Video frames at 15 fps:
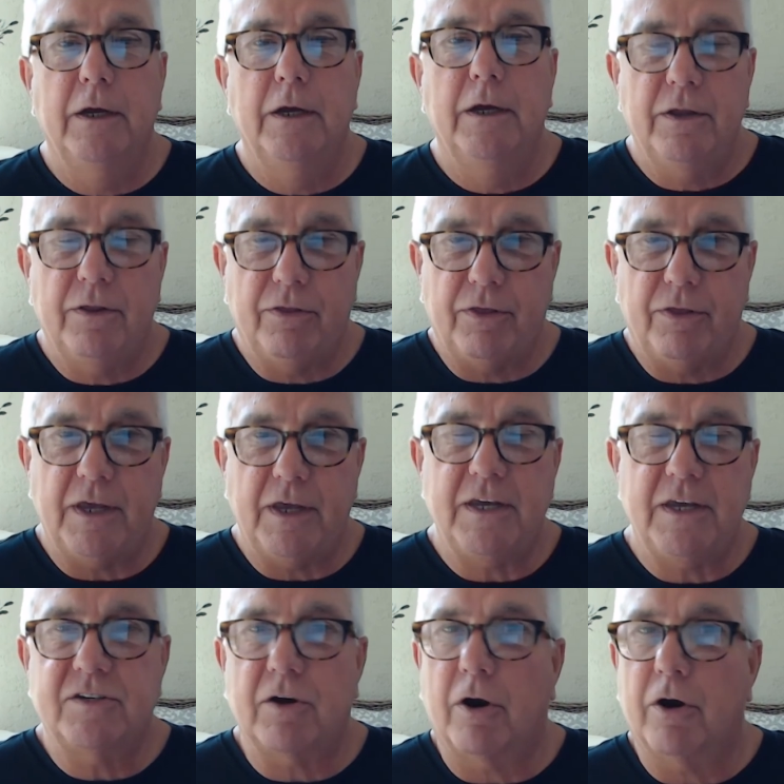
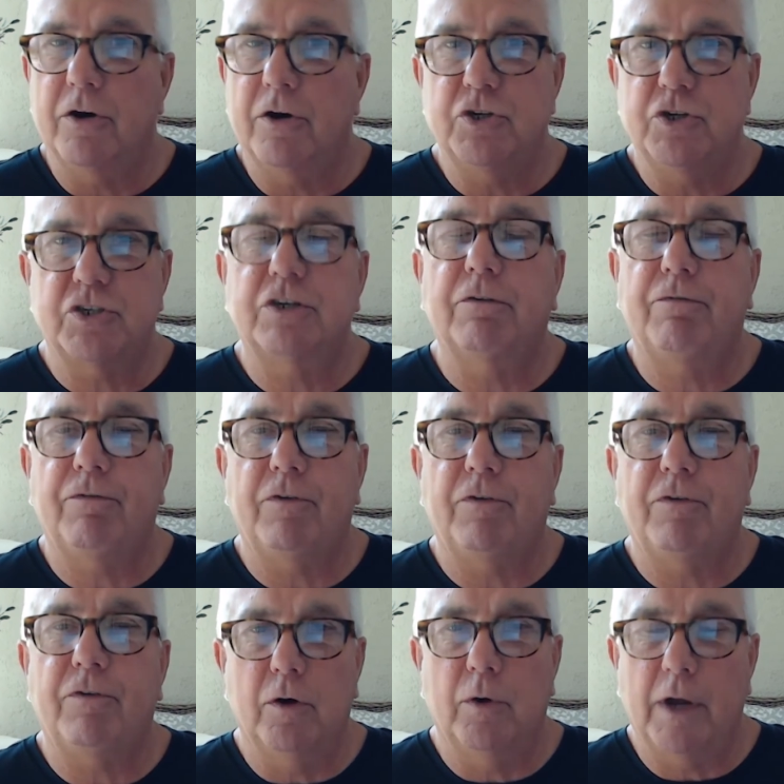These are just a few,